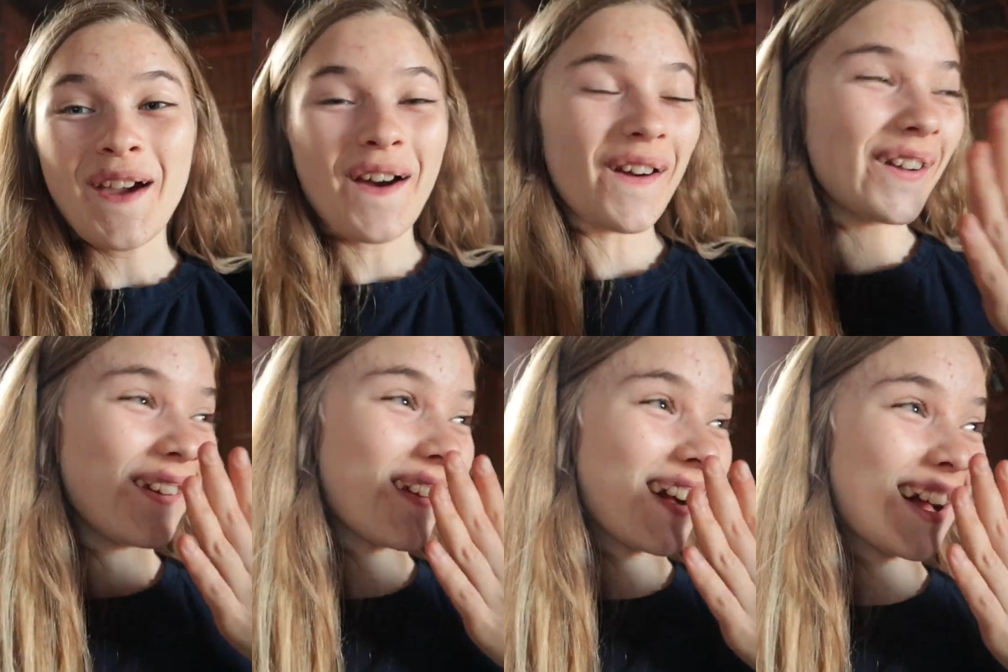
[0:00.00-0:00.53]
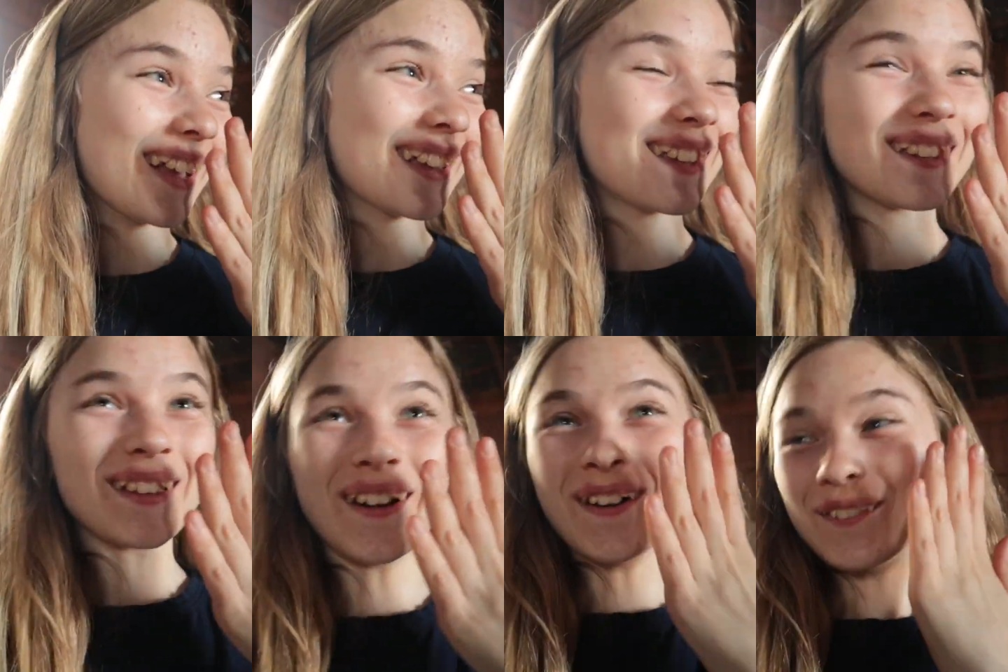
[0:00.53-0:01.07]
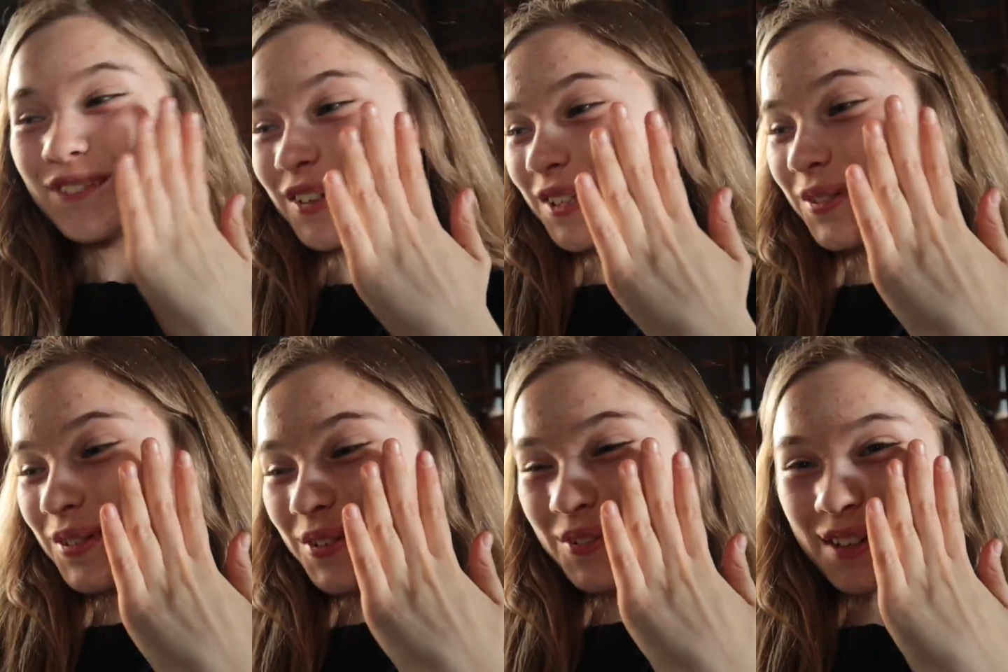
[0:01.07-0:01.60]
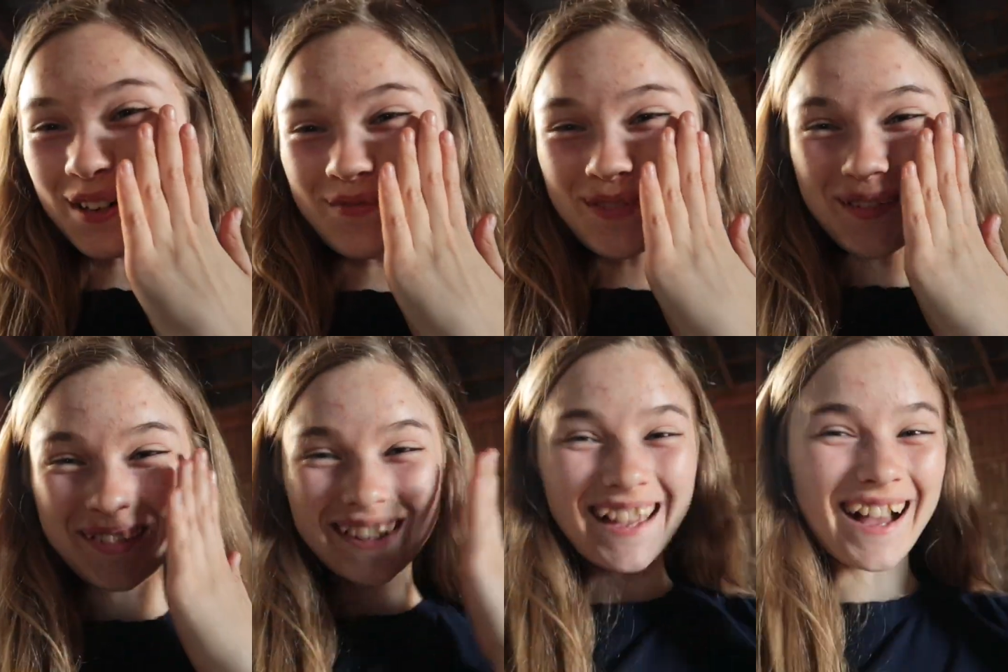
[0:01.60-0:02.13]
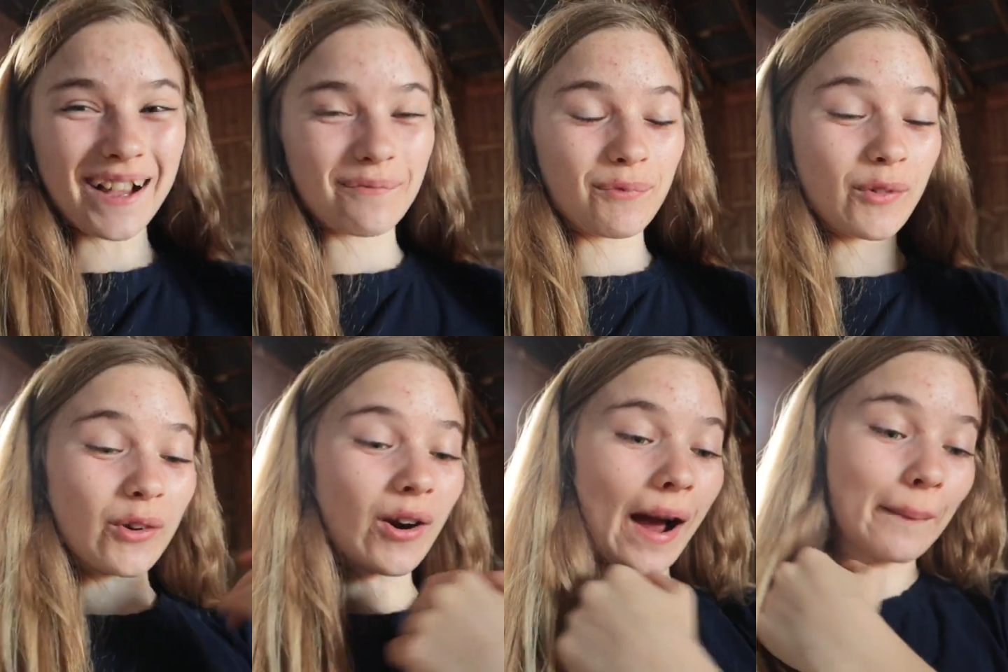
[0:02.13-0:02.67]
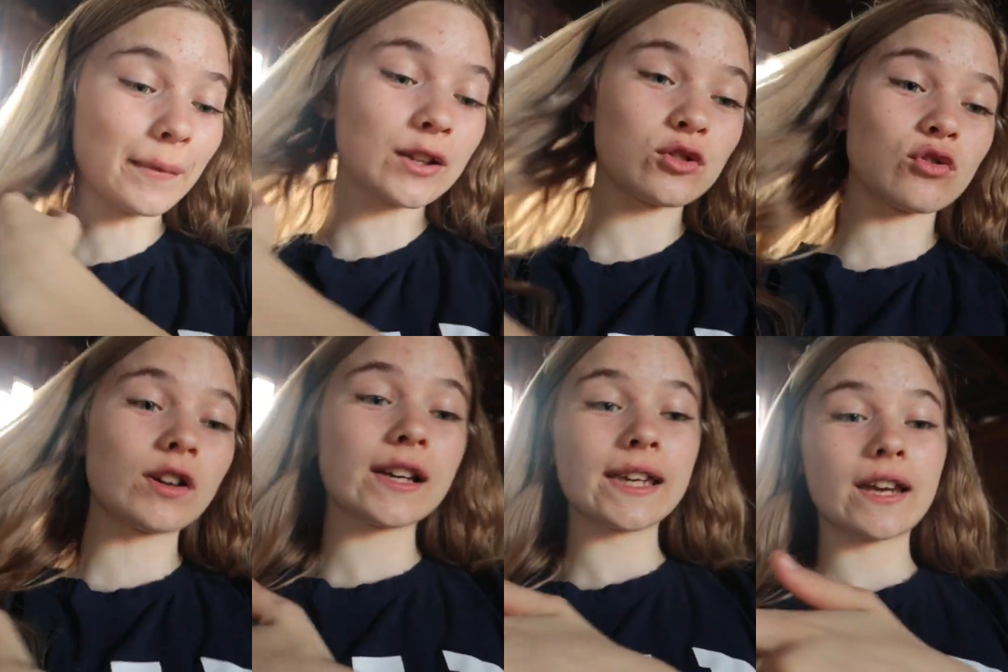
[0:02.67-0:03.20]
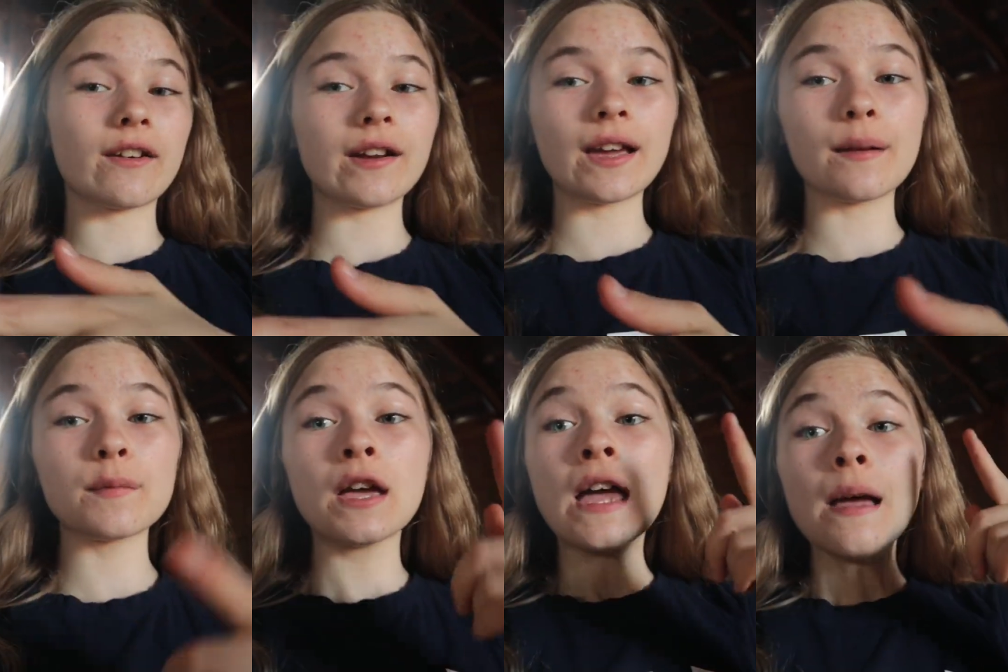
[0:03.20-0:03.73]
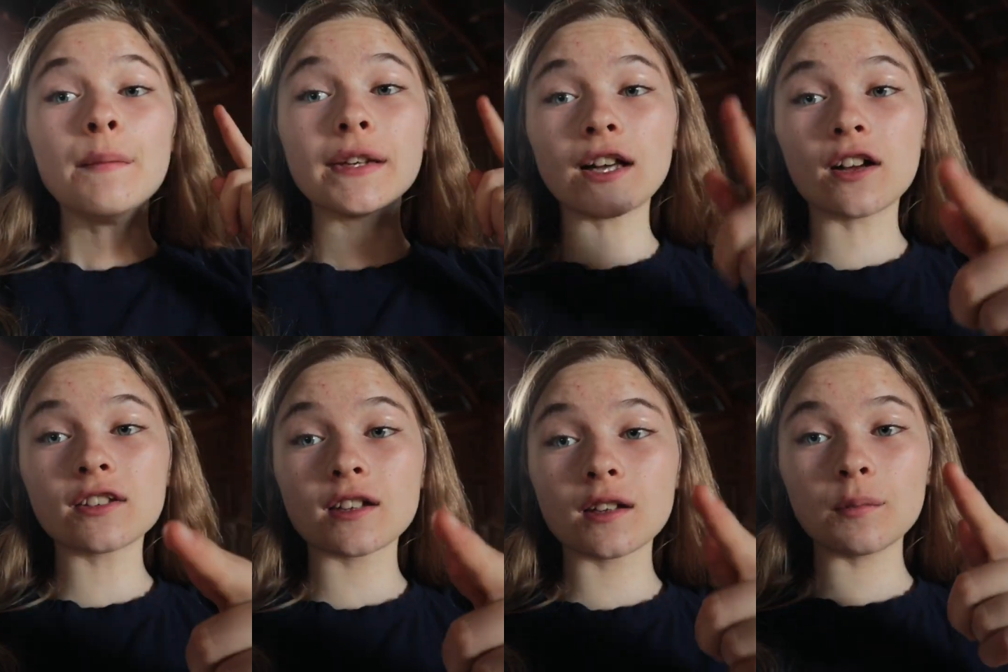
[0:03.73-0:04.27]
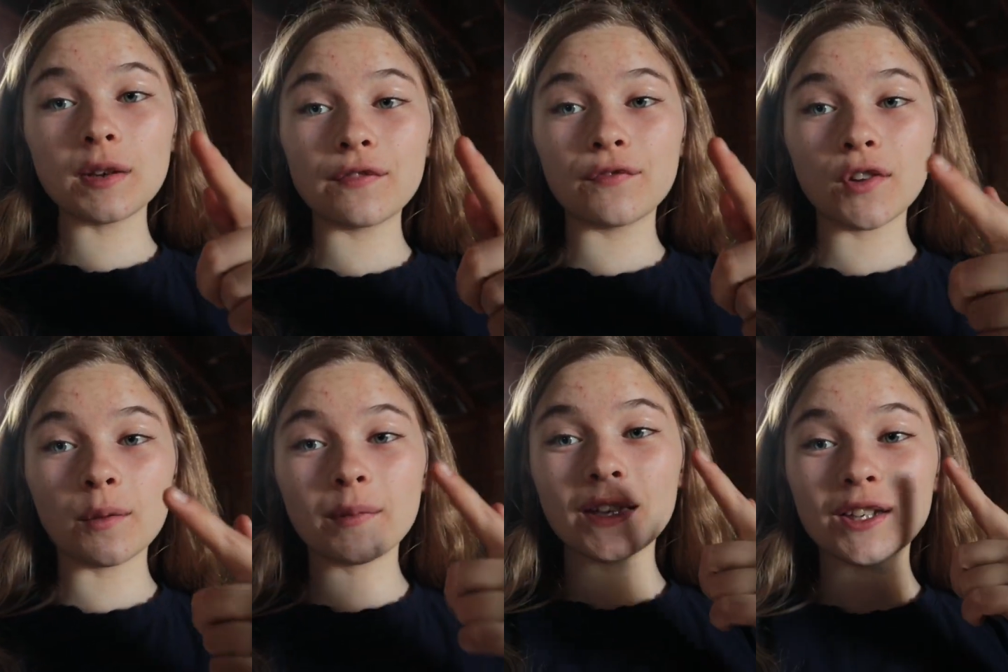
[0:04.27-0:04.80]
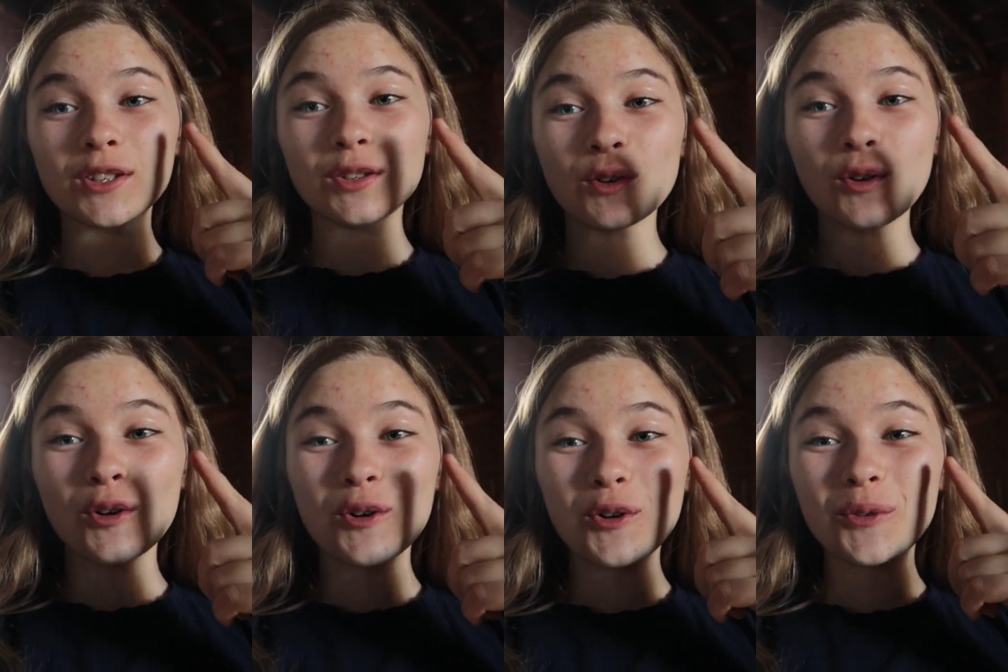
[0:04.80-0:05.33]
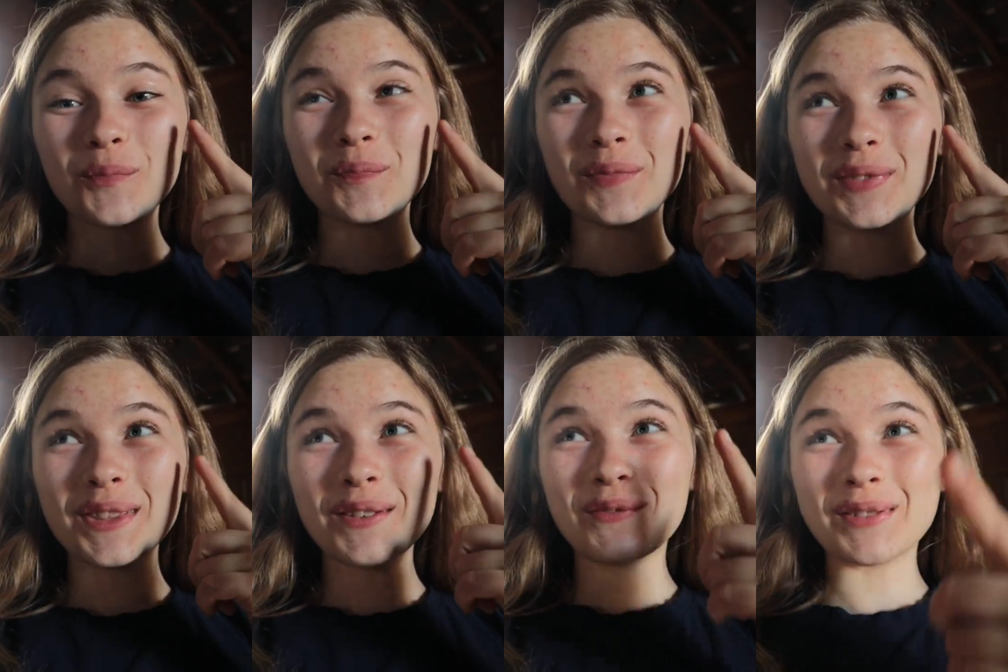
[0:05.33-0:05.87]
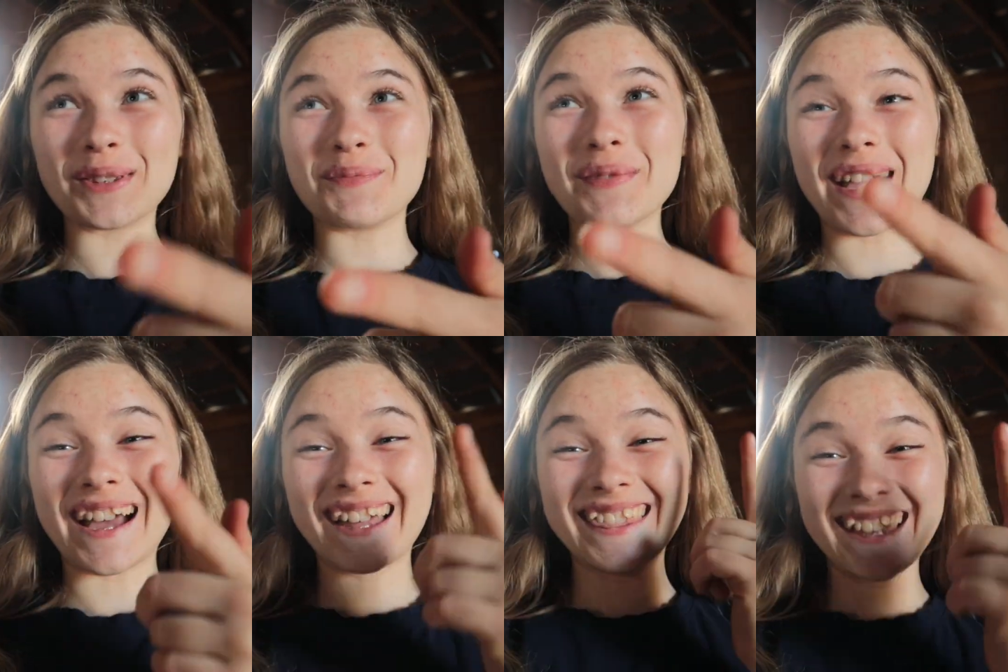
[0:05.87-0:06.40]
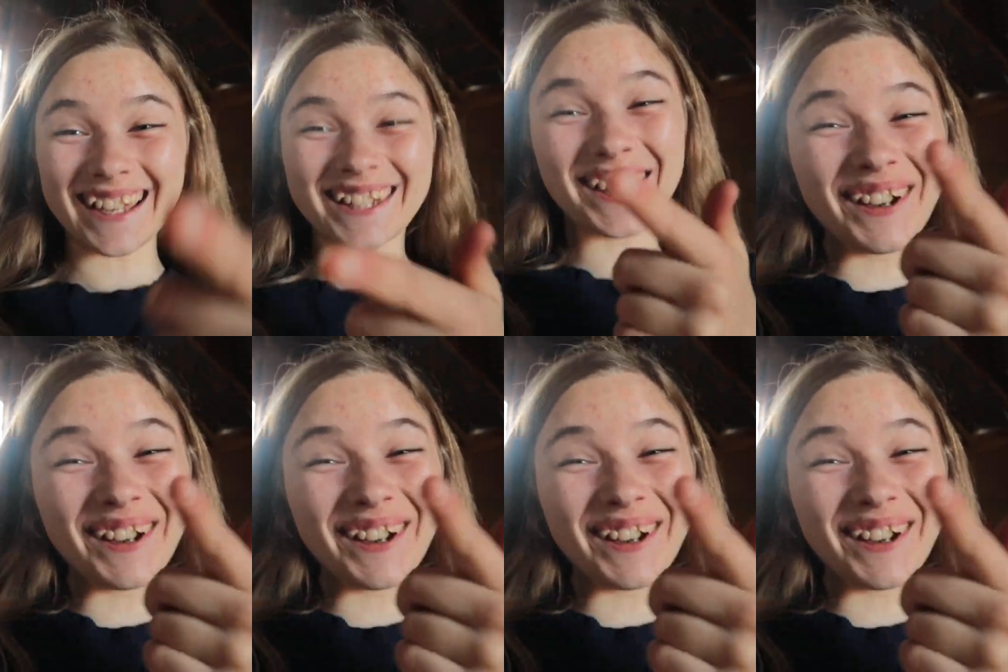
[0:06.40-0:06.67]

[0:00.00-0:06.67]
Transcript: All right, you guys, so first one we're gonna move is Akbar. I'm gonna try and carry him. Miguel's gonna be filming, so if it's bad, that's